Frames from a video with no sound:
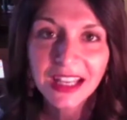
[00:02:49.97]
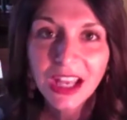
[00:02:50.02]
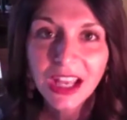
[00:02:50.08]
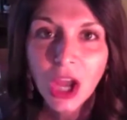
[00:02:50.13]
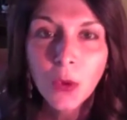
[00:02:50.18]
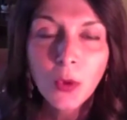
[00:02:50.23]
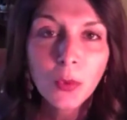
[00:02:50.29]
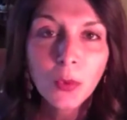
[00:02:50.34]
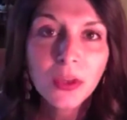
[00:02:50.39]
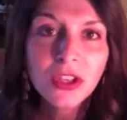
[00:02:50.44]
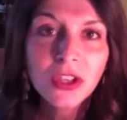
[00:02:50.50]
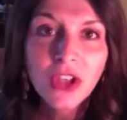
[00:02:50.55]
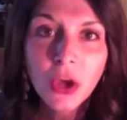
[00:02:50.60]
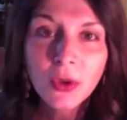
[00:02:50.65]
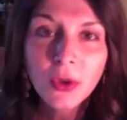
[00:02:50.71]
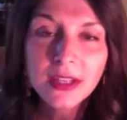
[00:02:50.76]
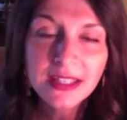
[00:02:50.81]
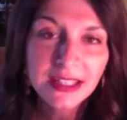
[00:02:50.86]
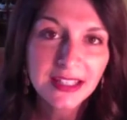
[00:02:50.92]
And what we
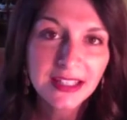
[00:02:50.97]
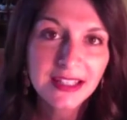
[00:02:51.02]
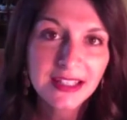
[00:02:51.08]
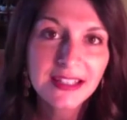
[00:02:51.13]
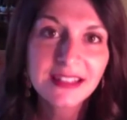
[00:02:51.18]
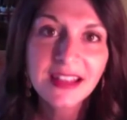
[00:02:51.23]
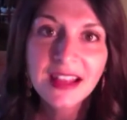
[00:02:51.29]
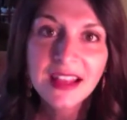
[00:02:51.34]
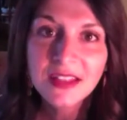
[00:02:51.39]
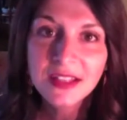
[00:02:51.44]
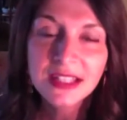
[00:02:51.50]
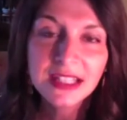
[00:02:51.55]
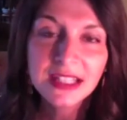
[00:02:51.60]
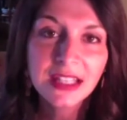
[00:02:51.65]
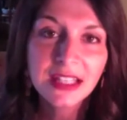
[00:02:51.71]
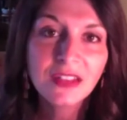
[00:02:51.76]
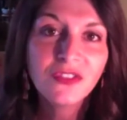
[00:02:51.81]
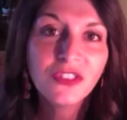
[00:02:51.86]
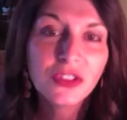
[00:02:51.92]
notice is the
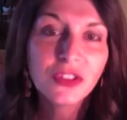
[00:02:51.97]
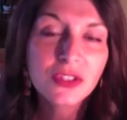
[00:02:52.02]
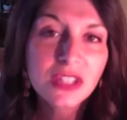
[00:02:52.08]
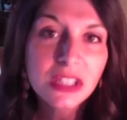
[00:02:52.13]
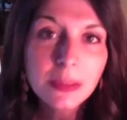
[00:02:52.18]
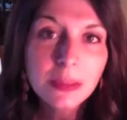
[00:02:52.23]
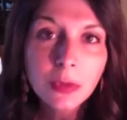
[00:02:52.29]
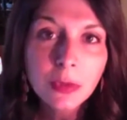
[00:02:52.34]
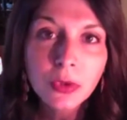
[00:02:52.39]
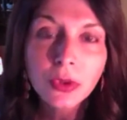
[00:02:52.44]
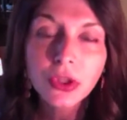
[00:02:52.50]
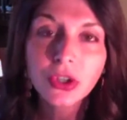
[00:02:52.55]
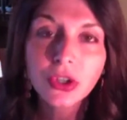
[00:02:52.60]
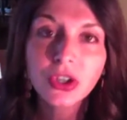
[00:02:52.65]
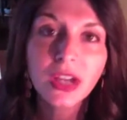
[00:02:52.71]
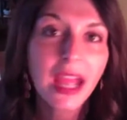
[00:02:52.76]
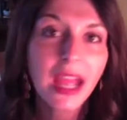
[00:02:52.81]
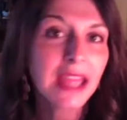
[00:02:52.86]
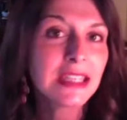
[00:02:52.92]
skin feels
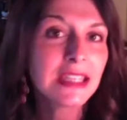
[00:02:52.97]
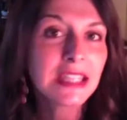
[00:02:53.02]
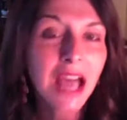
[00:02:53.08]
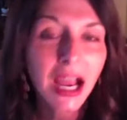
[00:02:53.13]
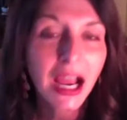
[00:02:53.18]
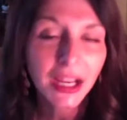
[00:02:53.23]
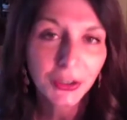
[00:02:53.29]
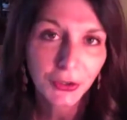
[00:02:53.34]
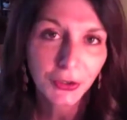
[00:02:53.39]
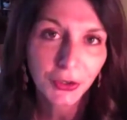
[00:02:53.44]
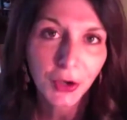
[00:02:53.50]
smoother and tighter